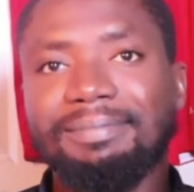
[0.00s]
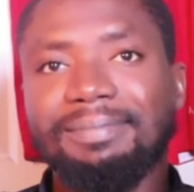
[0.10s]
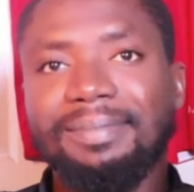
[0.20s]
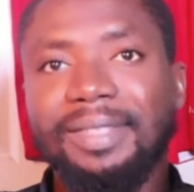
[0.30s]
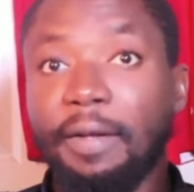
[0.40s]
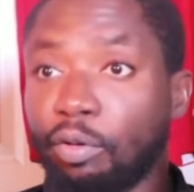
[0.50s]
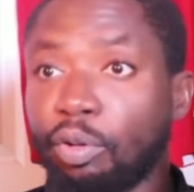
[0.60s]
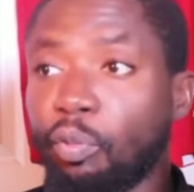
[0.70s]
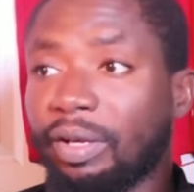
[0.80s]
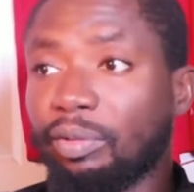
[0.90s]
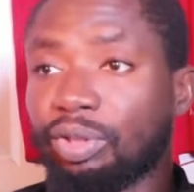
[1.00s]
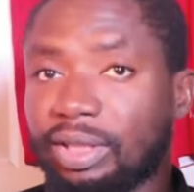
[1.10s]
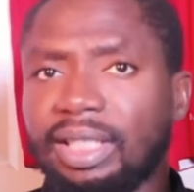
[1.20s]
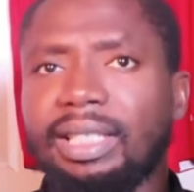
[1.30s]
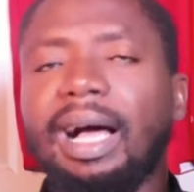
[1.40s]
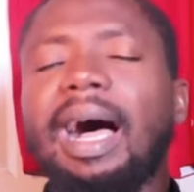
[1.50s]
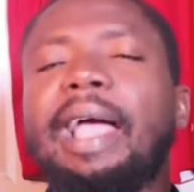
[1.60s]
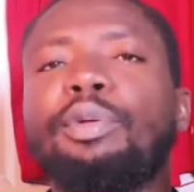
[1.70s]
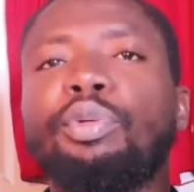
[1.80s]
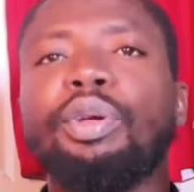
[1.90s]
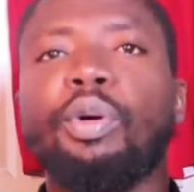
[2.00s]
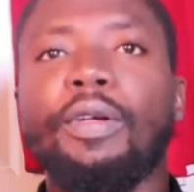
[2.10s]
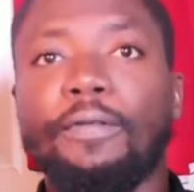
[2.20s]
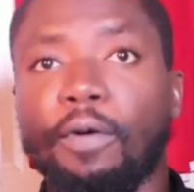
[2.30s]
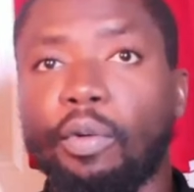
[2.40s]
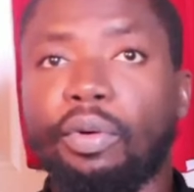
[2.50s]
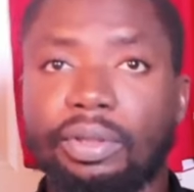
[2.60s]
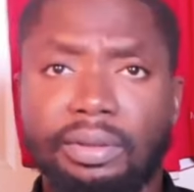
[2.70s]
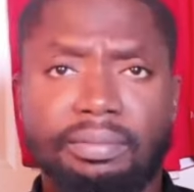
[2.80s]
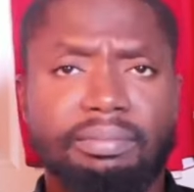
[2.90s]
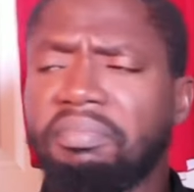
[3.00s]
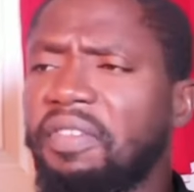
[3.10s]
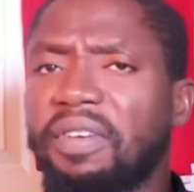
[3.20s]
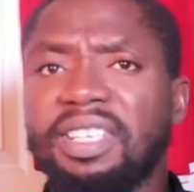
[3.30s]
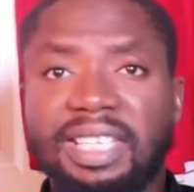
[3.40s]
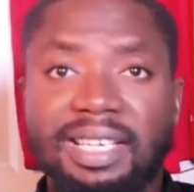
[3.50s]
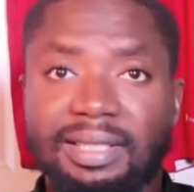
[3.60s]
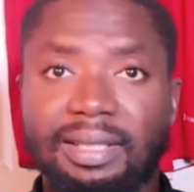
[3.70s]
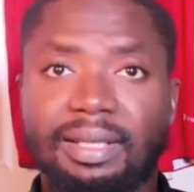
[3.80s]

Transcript: Even though we could see Aït-Nouri going forward, fantastic.